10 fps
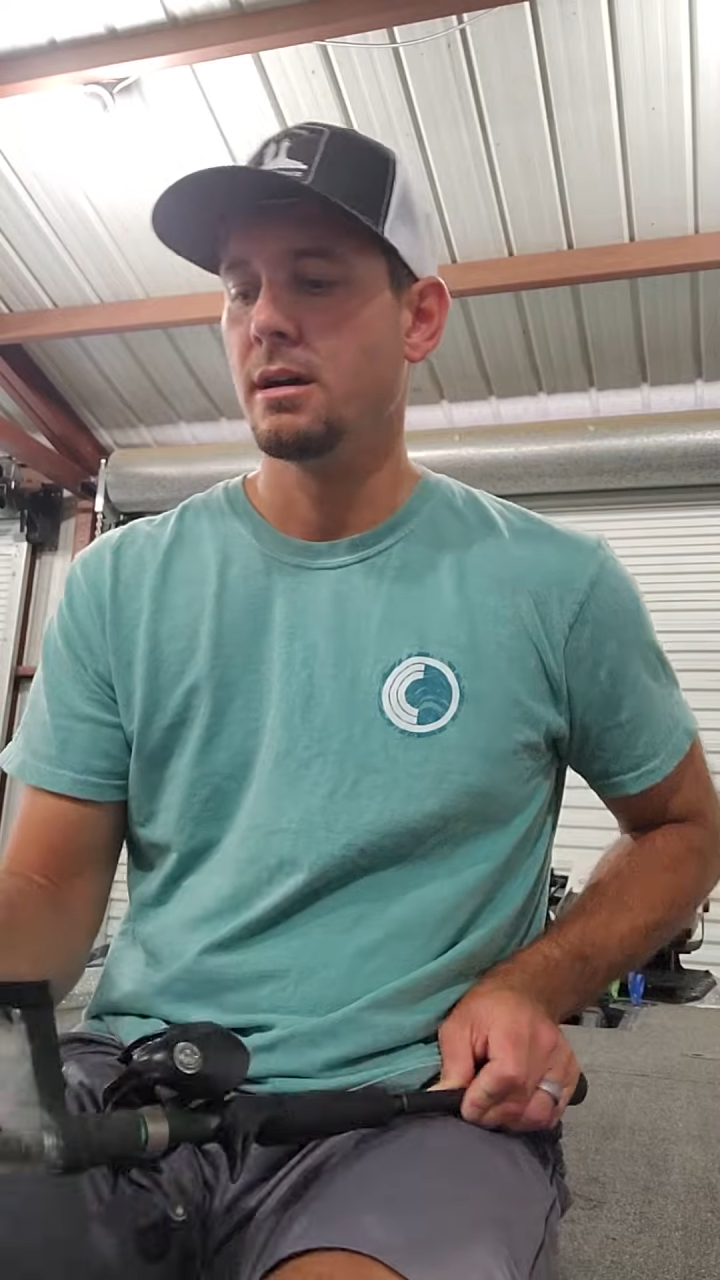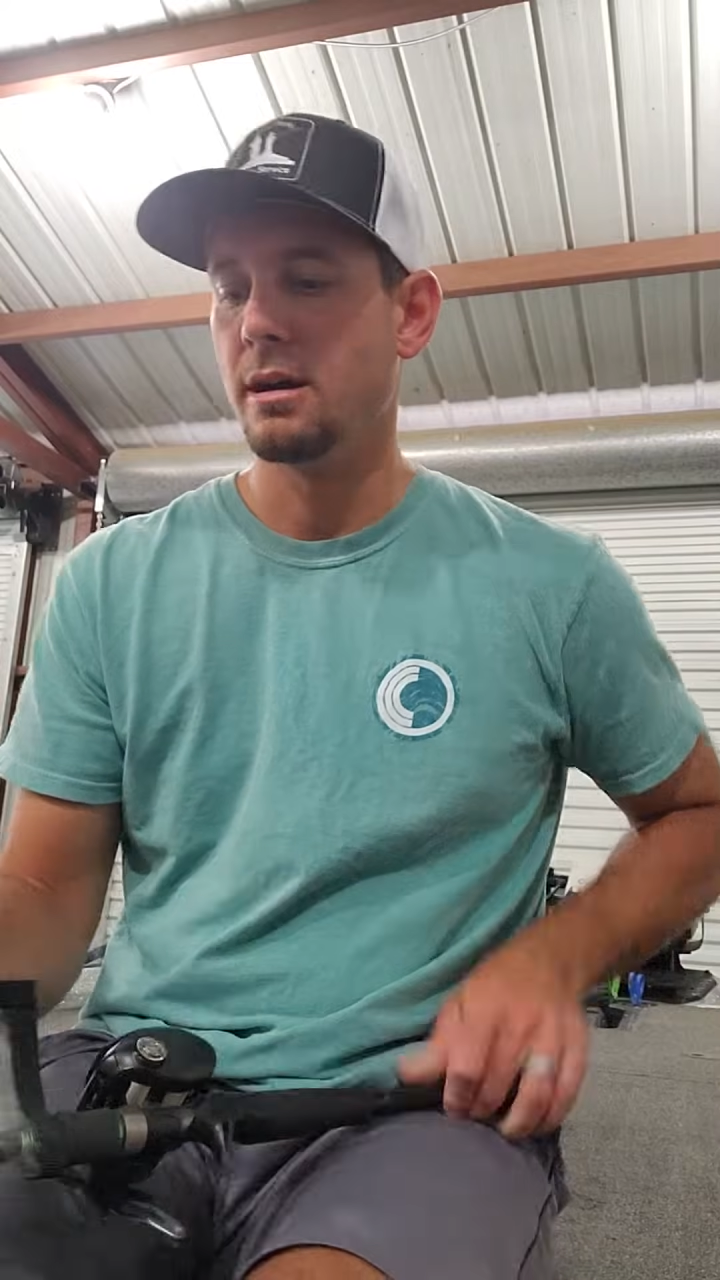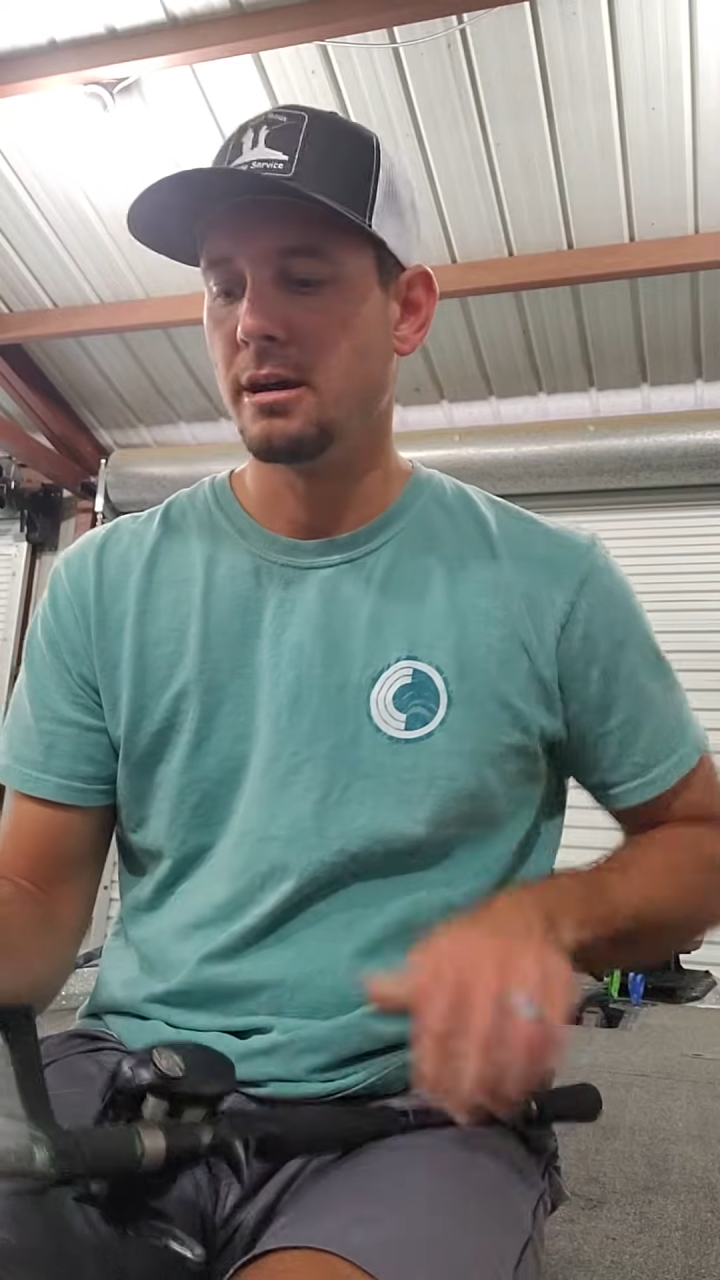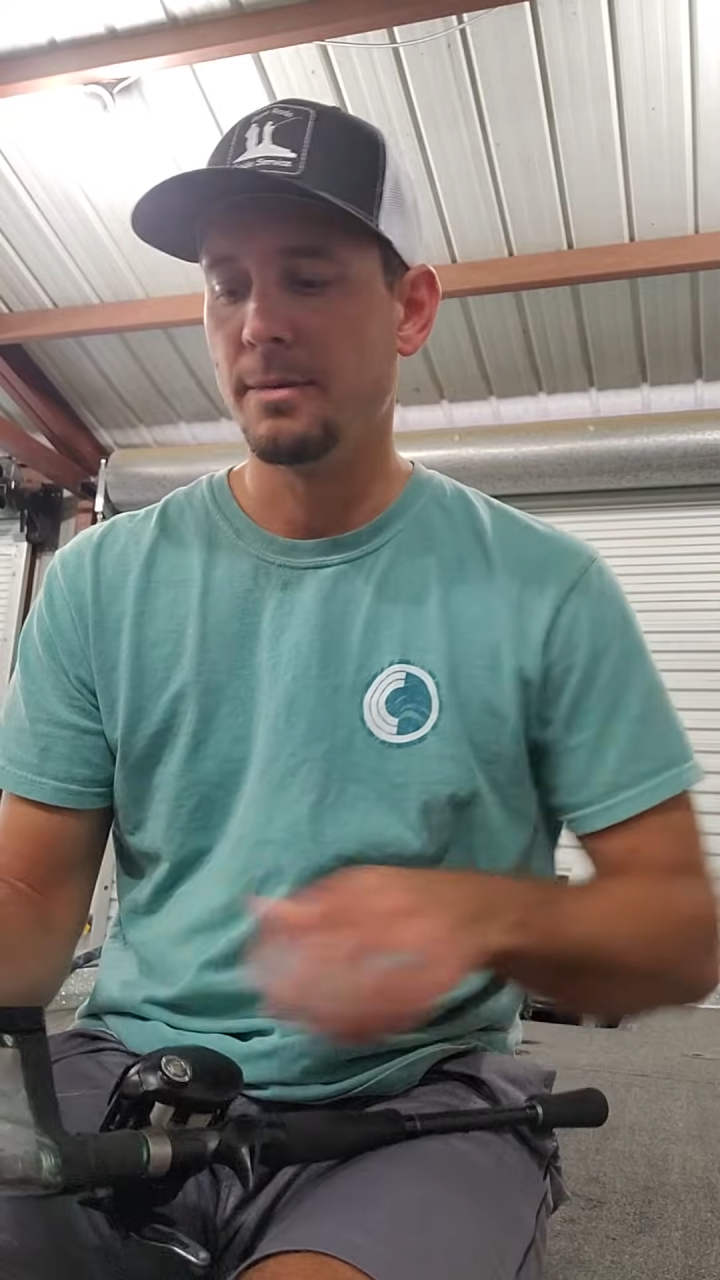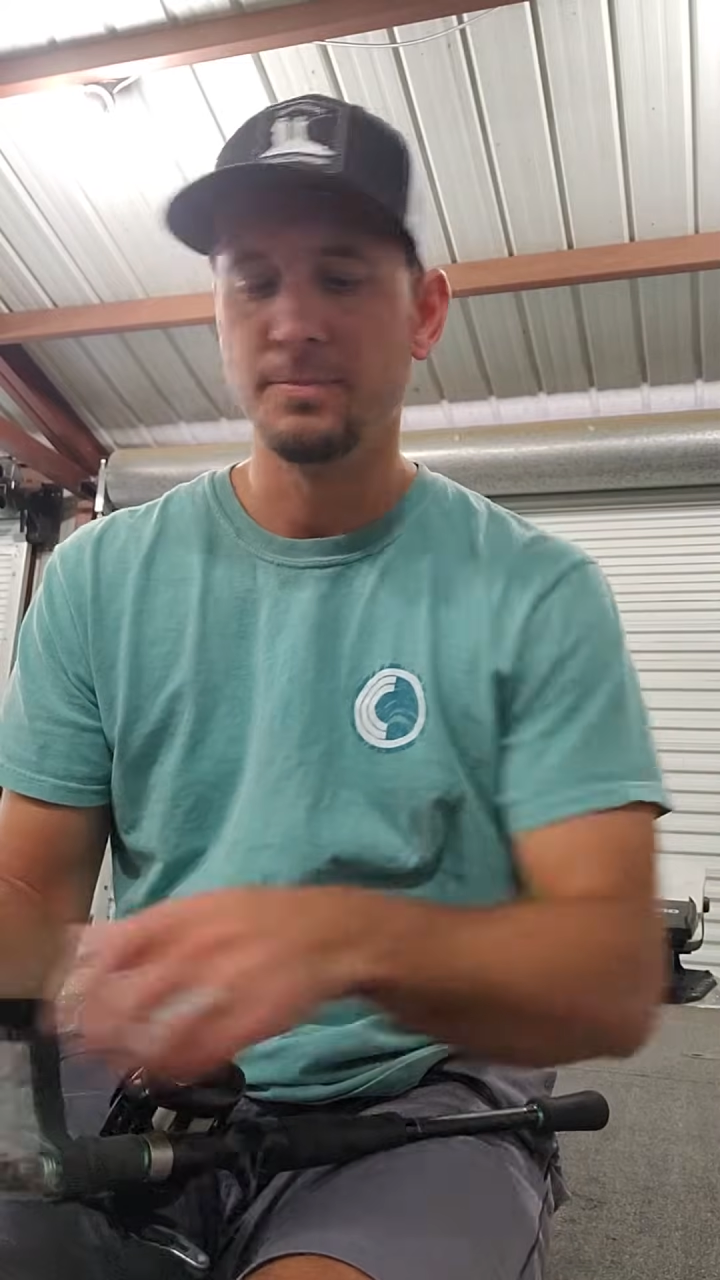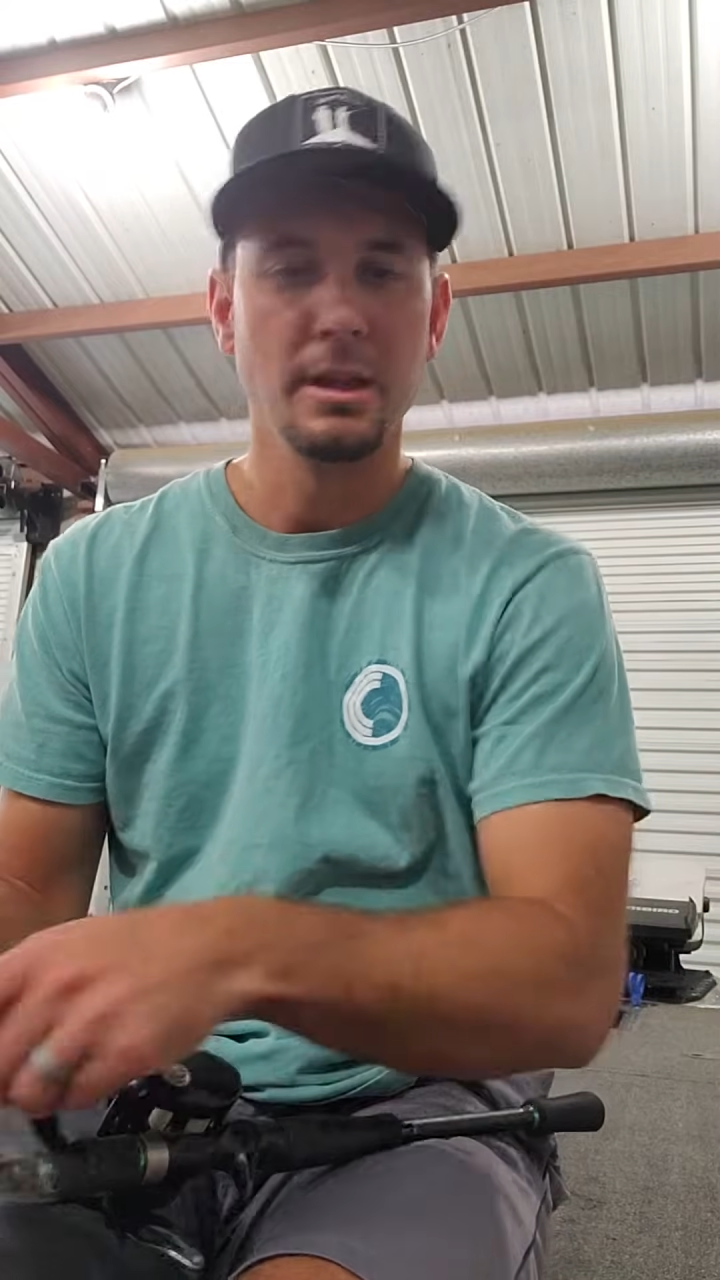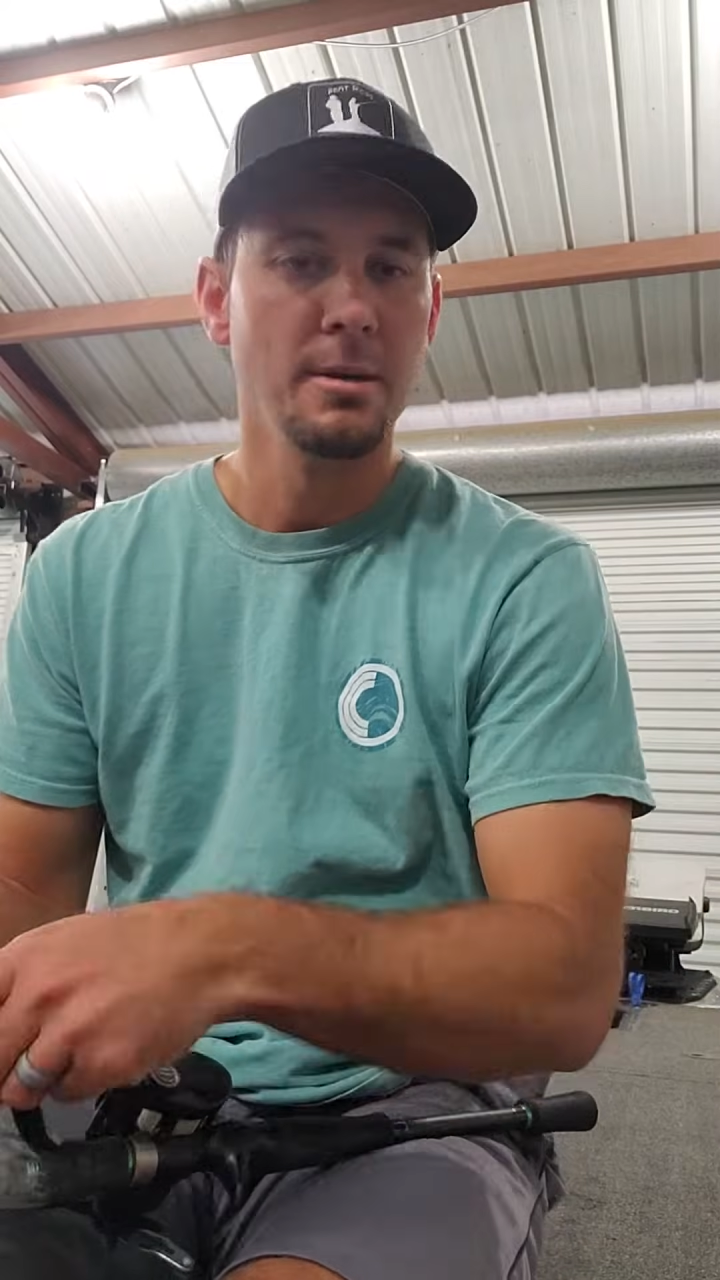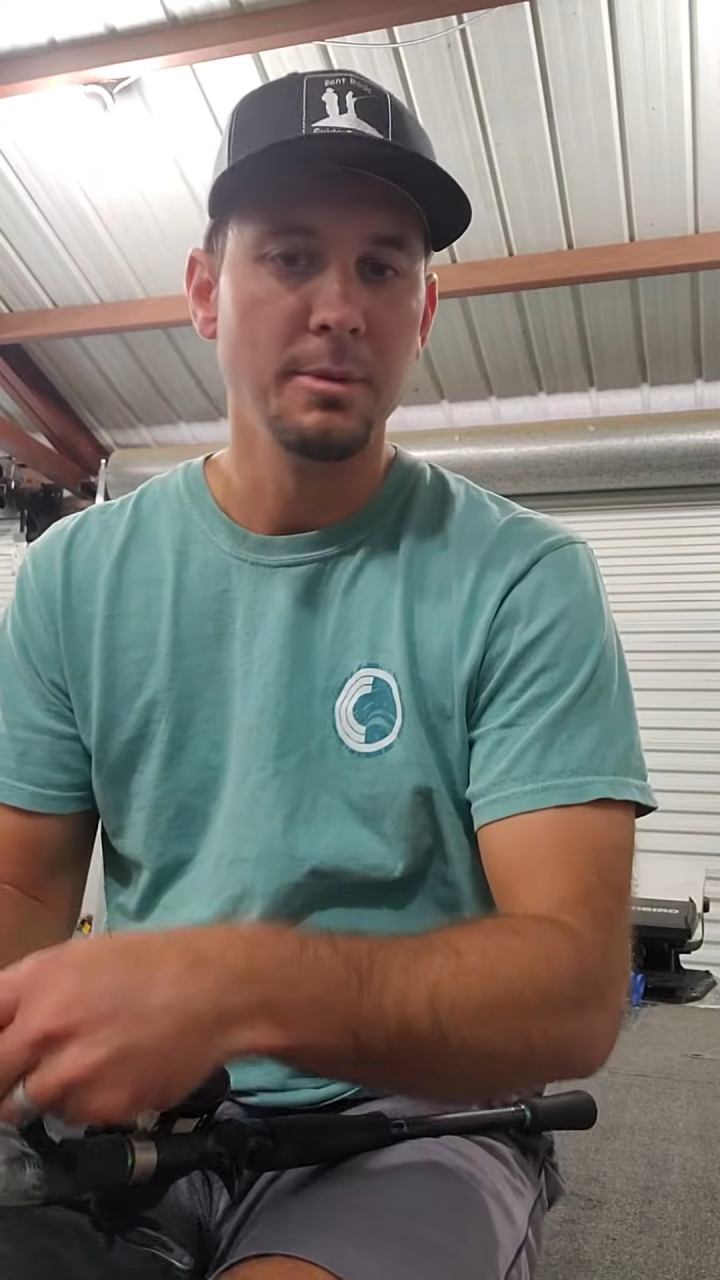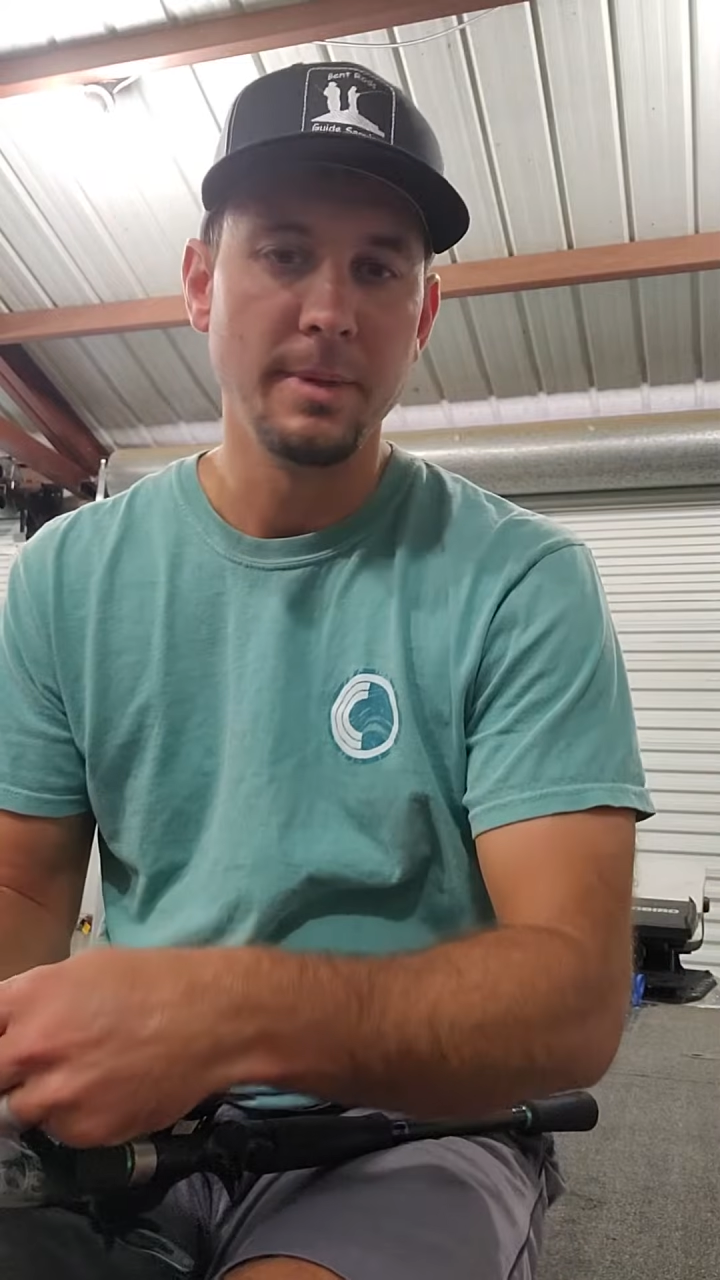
But